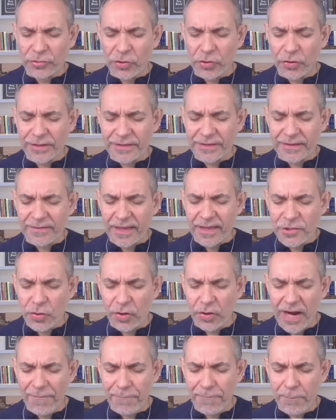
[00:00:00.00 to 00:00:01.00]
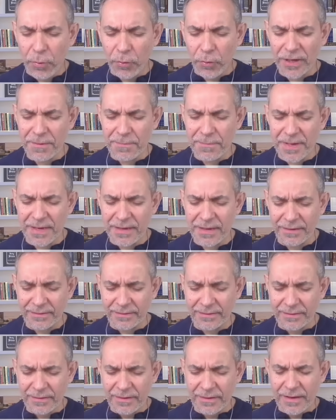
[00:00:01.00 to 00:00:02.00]
the authority that you have put in me,
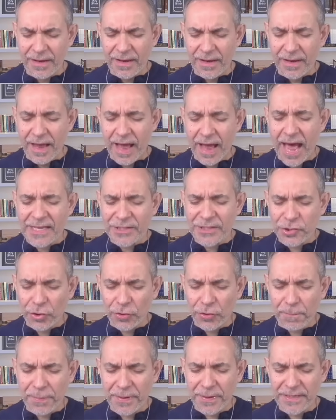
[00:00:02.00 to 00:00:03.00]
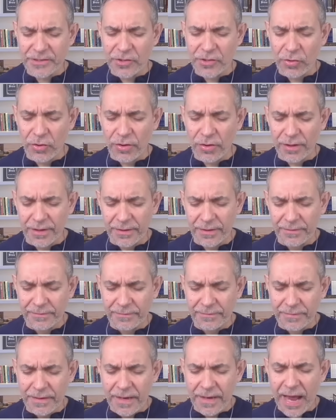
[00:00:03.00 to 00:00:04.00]
as your priest, Lord,
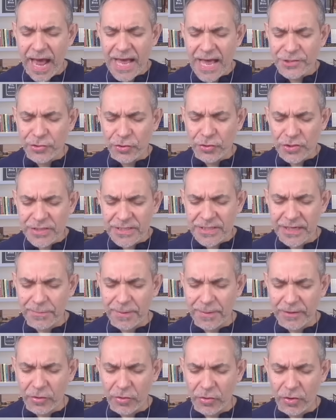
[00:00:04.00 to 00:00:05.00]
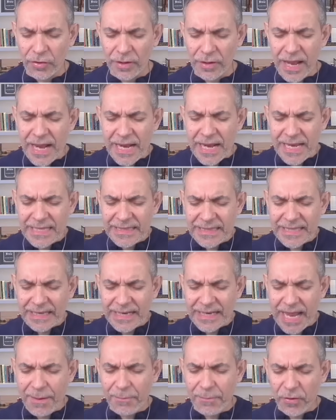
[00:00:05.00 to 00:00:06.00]
as your servant, Lord, in
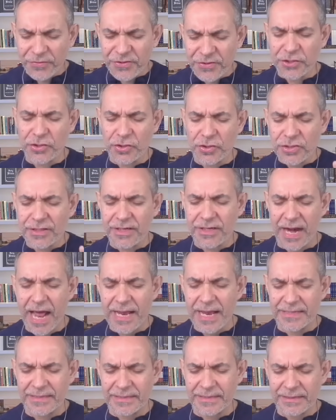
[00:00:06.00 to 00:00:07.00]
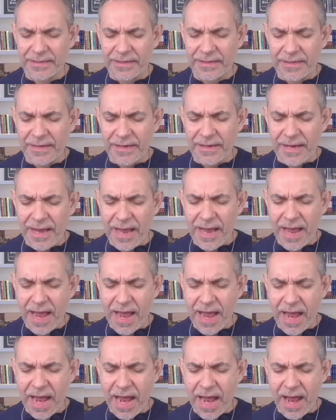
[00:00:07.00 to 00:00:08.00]
the name of Jesus Christ,
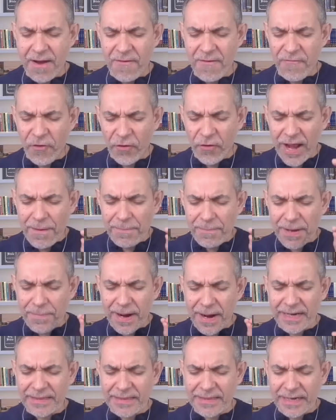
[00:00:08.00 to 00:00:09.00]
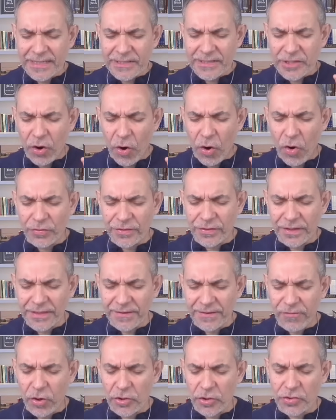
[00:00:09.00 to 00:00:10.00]
for everybody that is
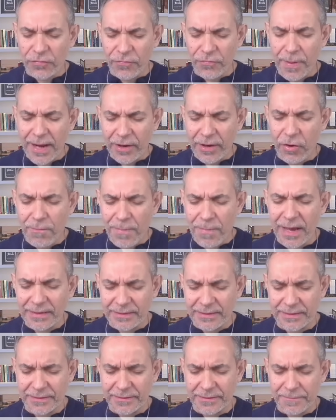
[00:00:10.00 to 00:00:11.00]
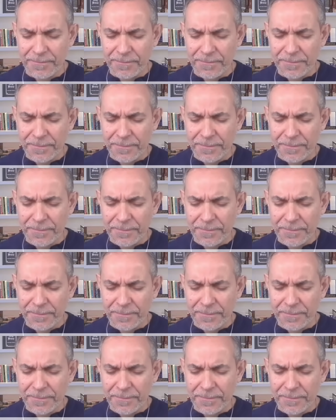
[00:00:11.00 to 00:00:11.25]
under the voice of my command,